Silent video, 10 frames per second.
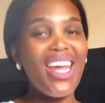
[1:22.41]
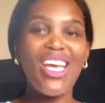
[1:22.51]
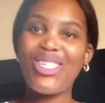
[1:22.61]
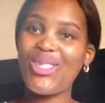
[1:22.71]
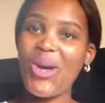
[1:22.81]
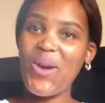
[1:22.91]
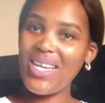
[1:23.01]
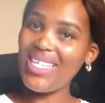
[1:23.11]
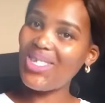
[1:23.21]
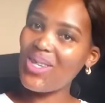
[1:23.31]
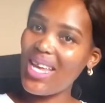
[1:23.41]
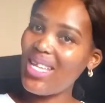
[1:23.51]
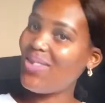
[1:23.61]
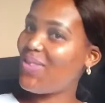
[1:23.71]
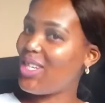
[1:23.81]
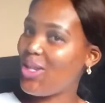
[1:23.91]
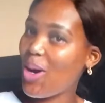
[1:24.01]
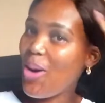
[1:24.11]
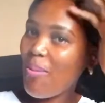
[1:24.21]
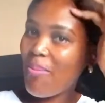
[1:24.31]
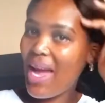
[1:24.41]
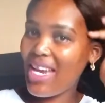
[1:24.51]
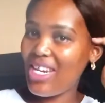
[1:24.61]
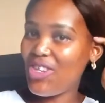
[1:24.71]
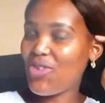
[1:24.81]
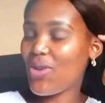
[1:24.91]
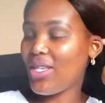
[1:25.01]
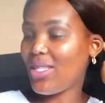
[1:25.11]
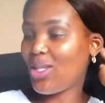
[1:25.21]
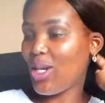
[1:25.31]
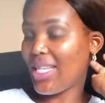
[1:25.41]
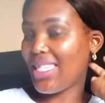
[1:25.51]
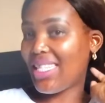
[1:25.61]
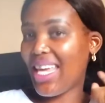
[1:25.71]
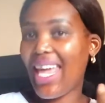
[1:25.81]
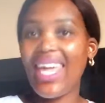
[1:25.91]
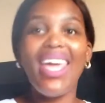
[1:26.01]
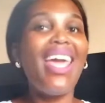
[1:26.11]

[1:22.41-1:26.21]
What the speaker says: So in today's video, my intro is gonna say,